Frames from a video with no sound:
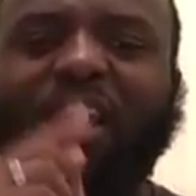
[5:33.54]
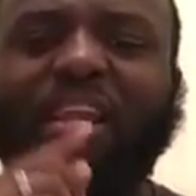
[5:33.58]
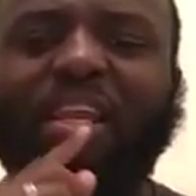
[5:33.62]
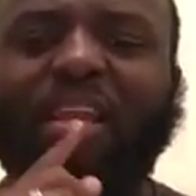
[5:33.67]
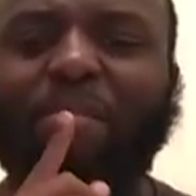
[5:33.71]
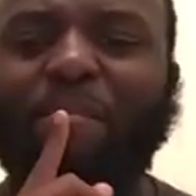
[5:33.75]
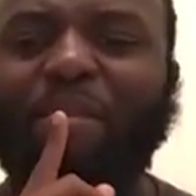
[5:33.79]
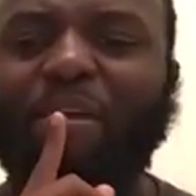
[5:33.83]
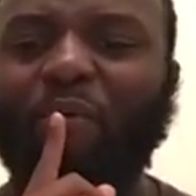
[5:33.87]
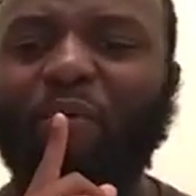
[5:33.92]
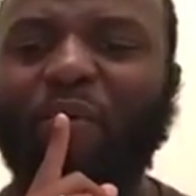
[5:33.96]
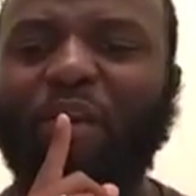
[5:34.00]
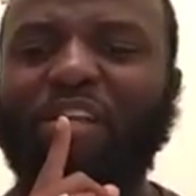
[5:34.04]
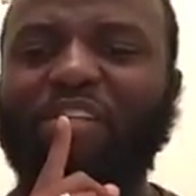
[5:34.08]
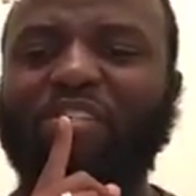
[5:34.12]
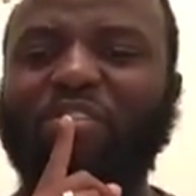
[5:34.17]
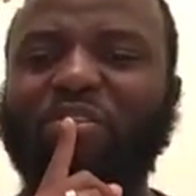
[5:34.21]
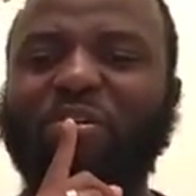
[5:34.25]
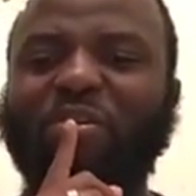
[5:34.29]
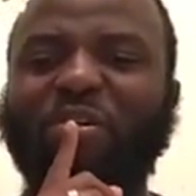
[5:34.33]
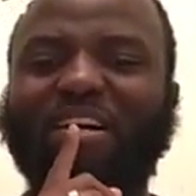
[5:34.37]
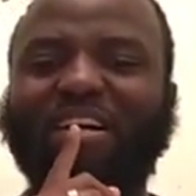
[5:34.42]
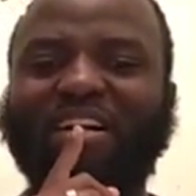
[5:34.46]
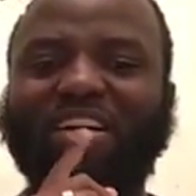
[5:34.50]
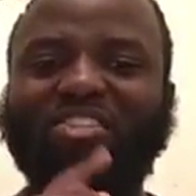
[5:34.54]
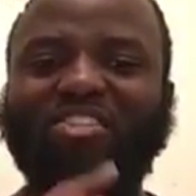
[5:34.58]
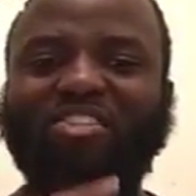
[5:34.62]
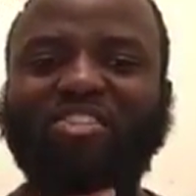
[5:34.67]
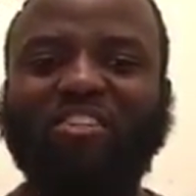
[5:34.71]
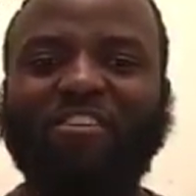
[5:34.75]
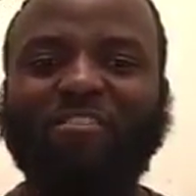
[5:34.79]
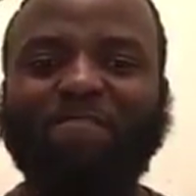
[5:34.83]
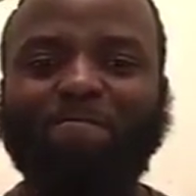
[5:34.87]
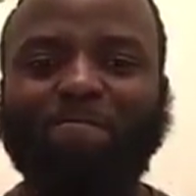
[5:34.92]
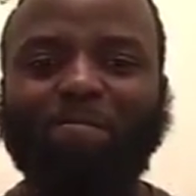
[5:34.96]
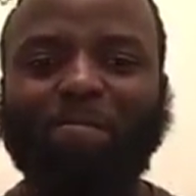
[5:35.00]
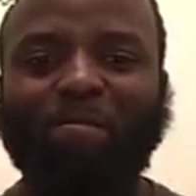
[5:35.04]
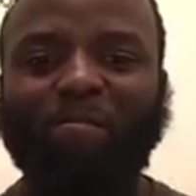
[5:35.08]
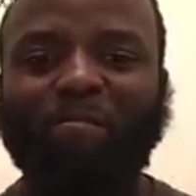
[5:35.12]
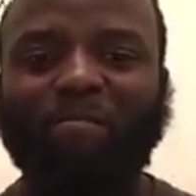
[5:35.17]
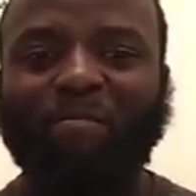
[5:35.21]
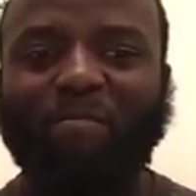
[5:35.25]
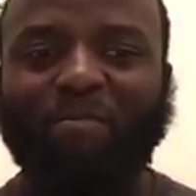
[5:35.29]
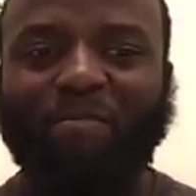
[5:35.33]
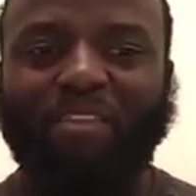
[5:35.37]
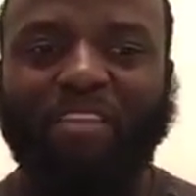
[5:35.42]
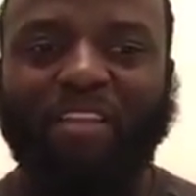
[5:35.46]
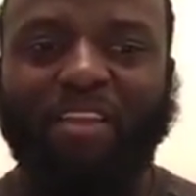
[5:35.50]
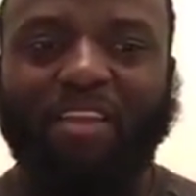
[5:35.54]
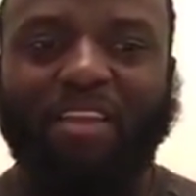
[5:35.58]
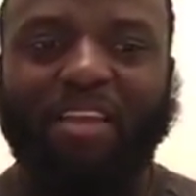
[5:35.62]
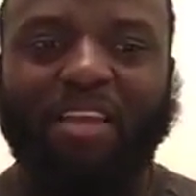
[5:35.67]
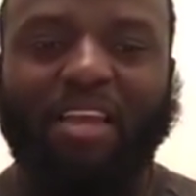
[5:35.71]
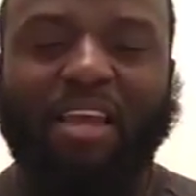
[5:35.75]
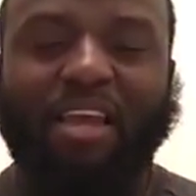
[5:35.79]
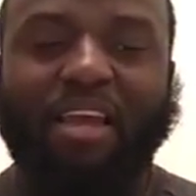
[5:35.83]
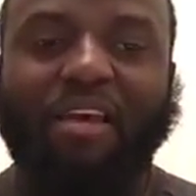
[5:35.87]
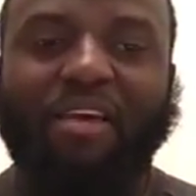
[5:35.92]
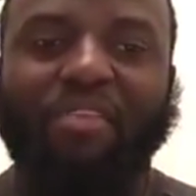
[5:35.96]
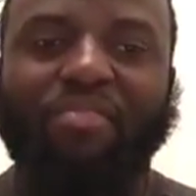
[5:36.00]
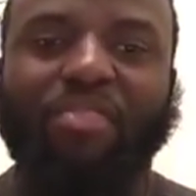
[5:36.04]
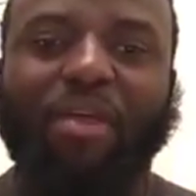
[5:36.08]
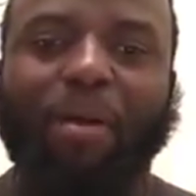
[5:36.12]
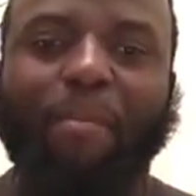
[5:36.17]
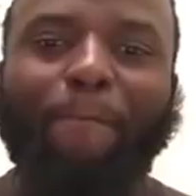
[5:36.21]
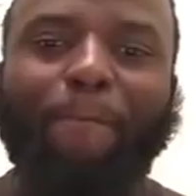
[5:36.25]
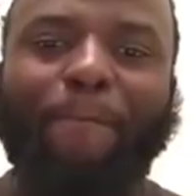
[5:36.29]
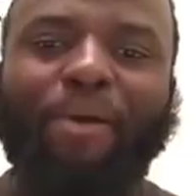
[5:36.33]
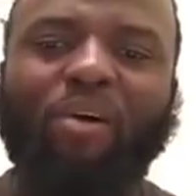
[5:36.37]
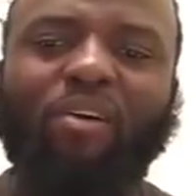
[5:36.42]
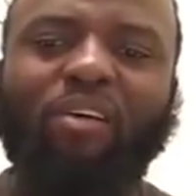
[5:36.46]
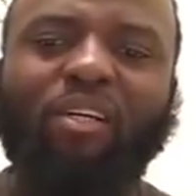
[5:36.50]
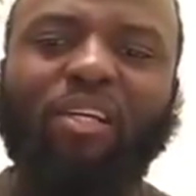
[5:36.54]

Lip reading: Let me read to us. The